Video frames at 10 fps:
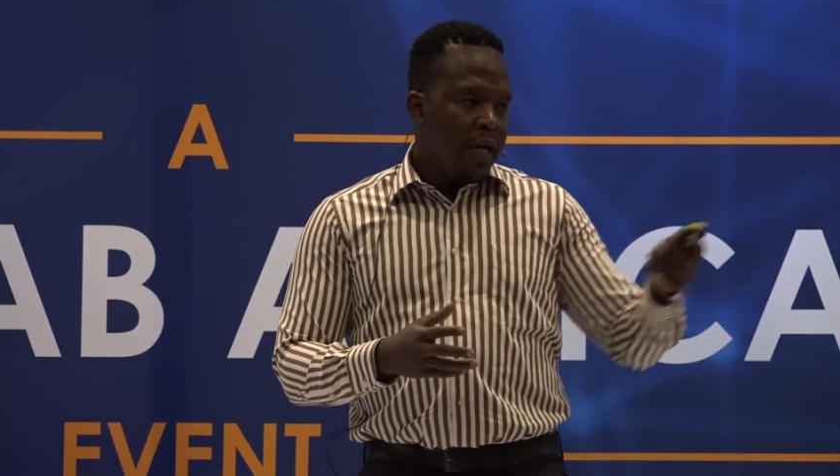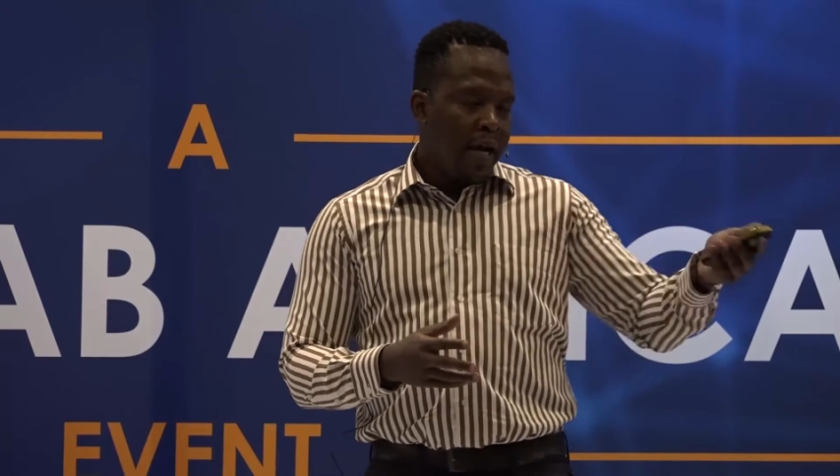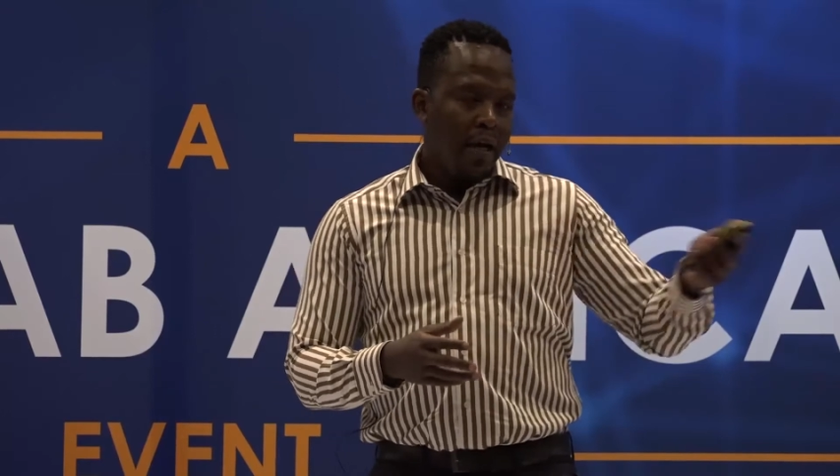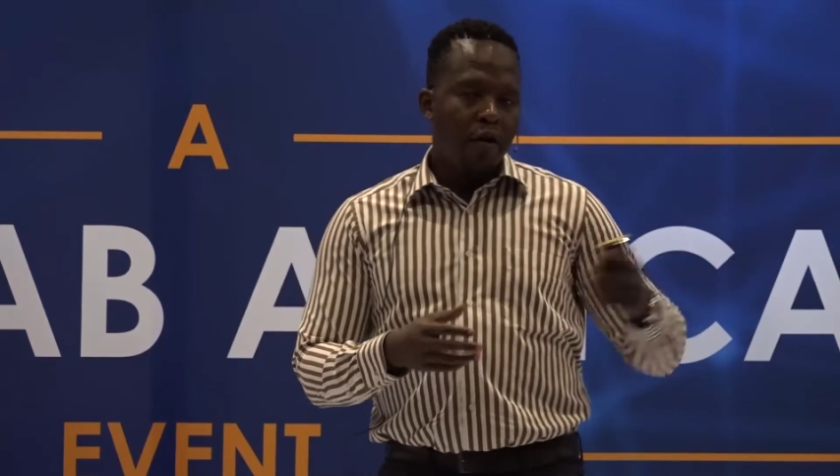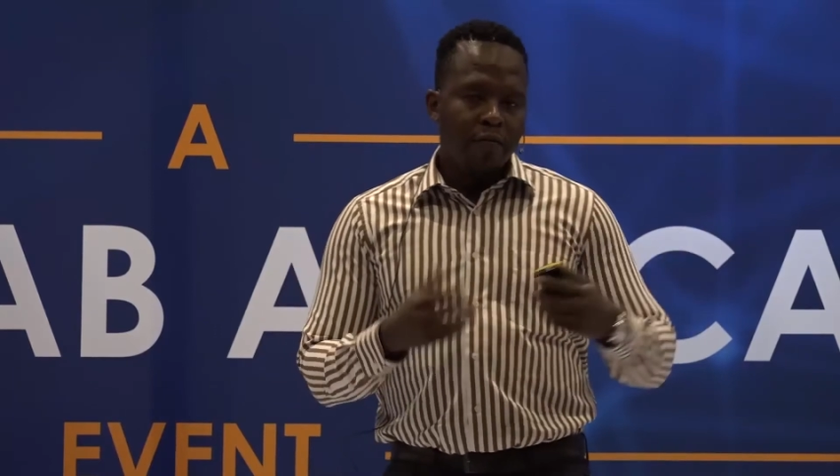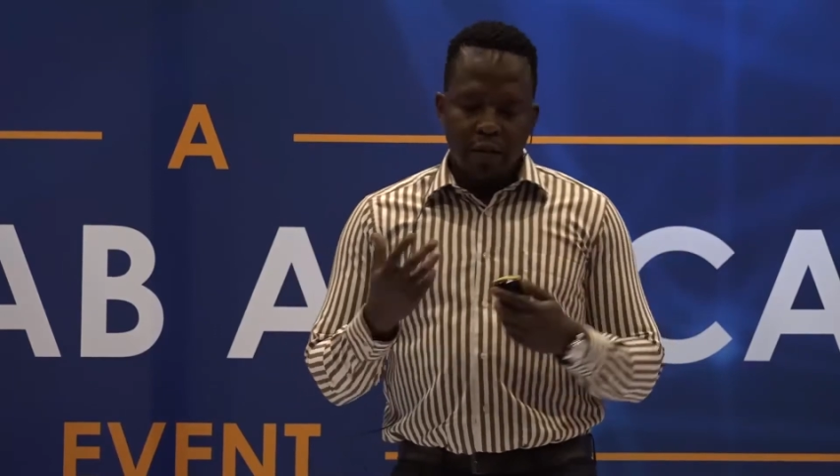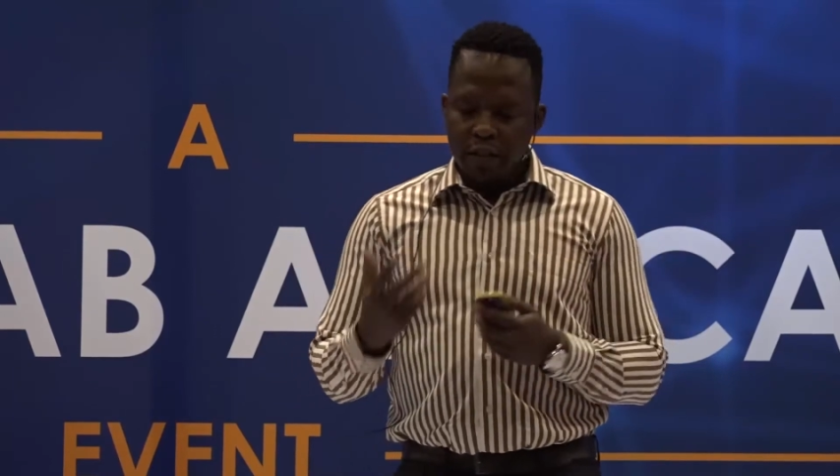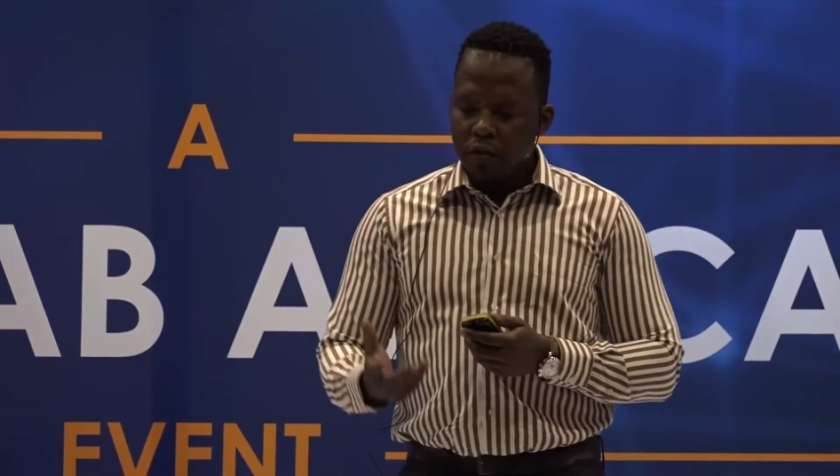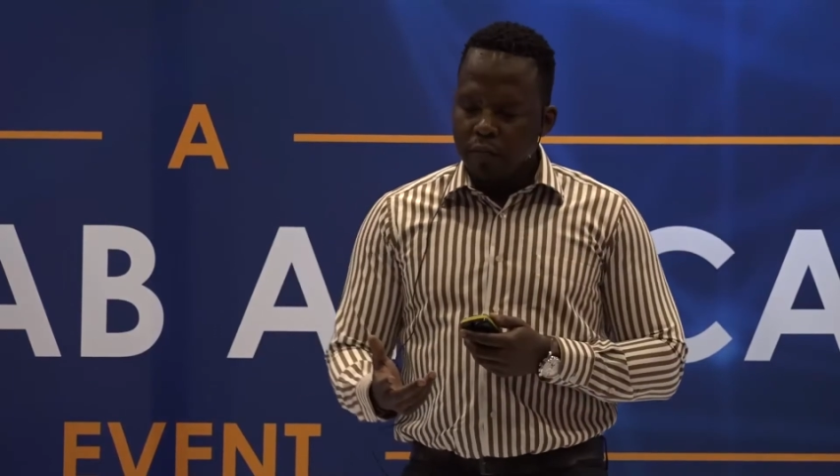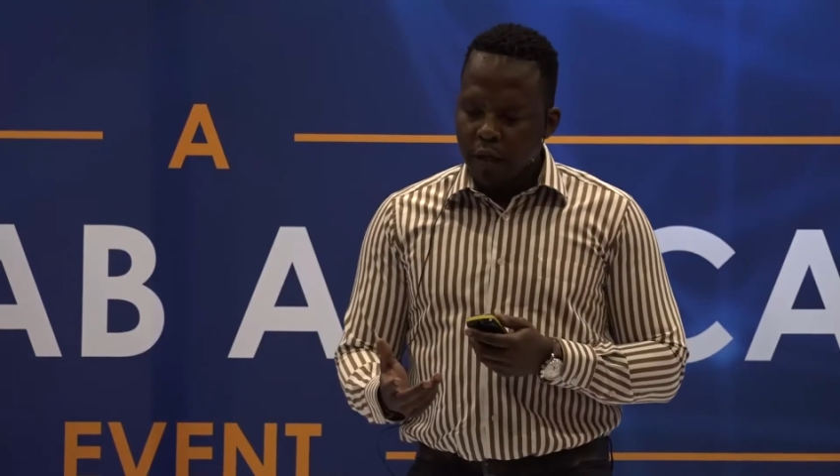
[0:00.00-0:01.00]
and
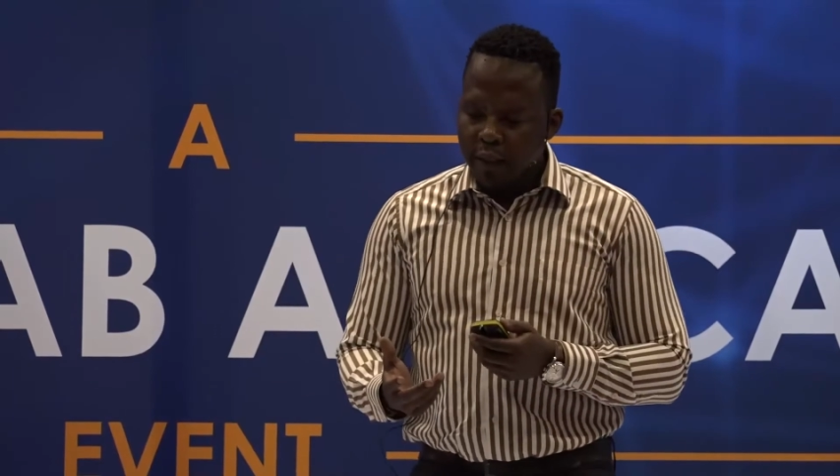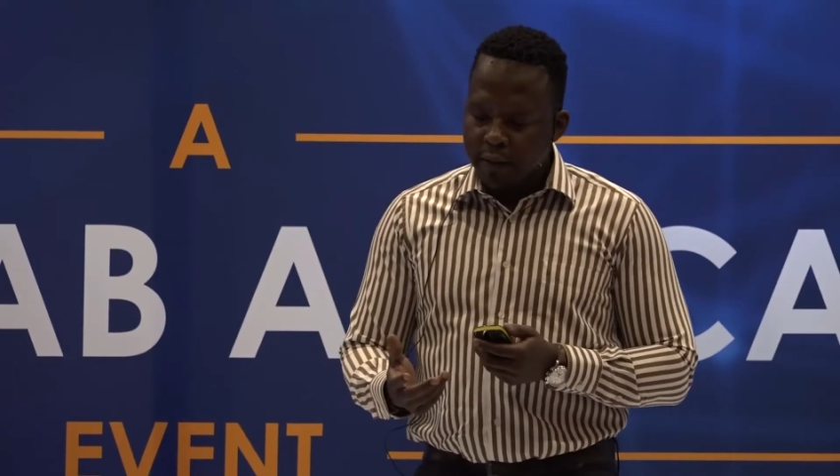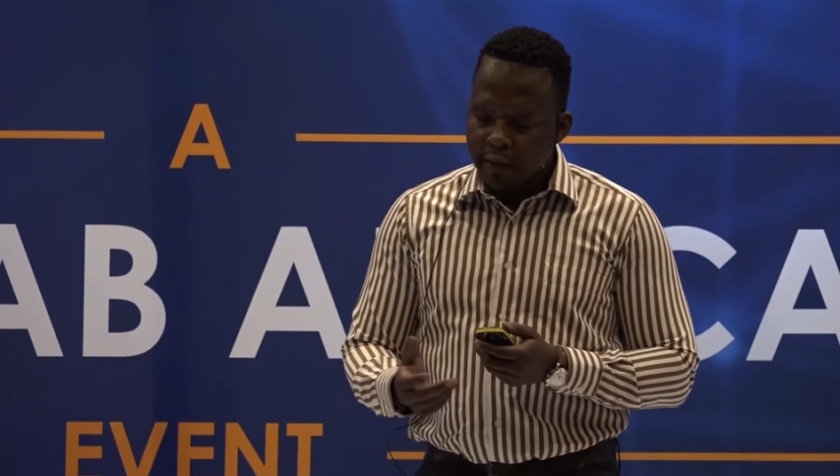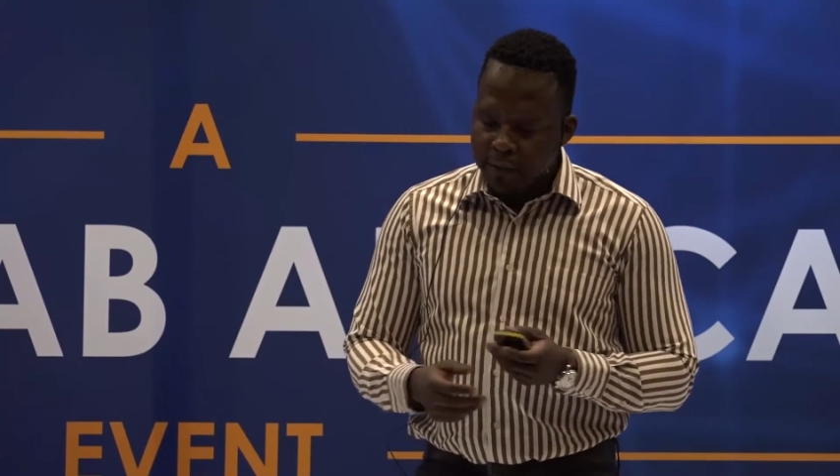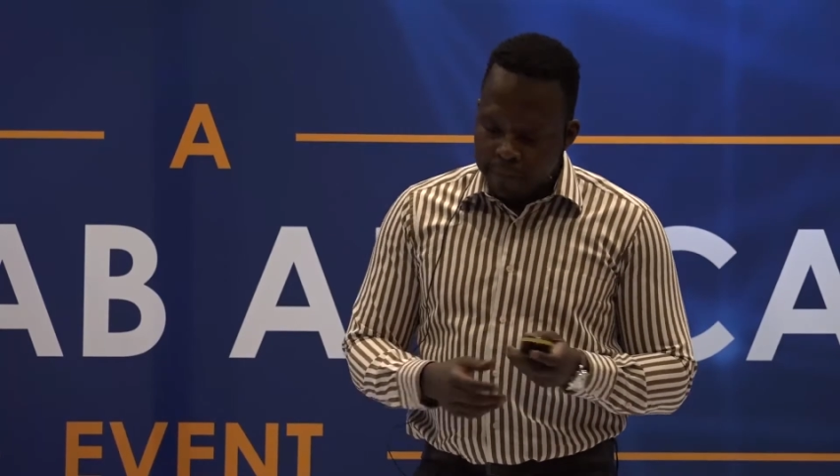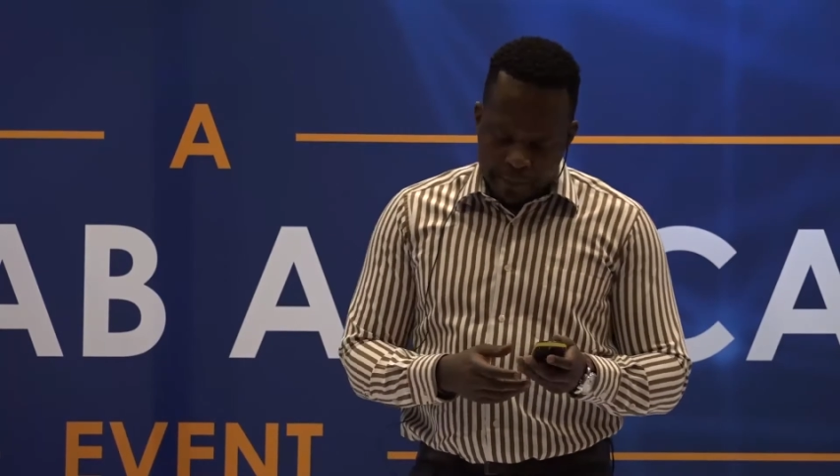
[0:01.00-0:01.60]
offerings to market.